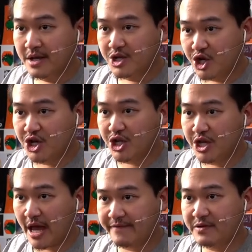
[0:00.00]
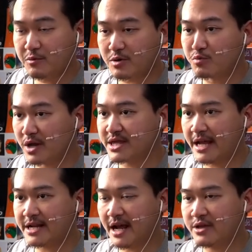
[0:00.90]
GD Heavy with
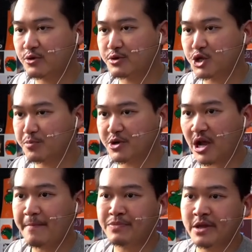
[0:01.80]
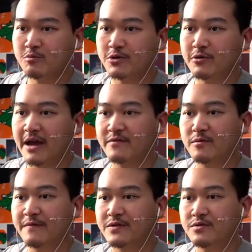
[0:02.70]
$1.99 through the super chat. Will you ever
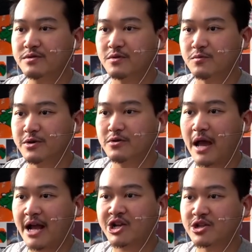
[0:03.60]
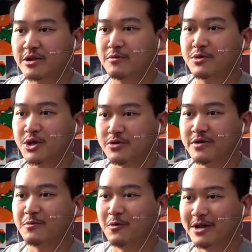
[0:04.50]
review the Real Action Heroes
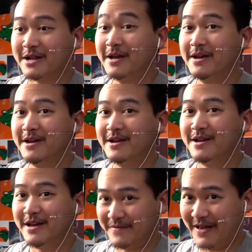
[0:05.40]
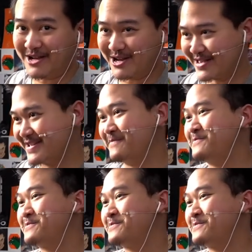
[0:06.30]
Unit 1? Eventually.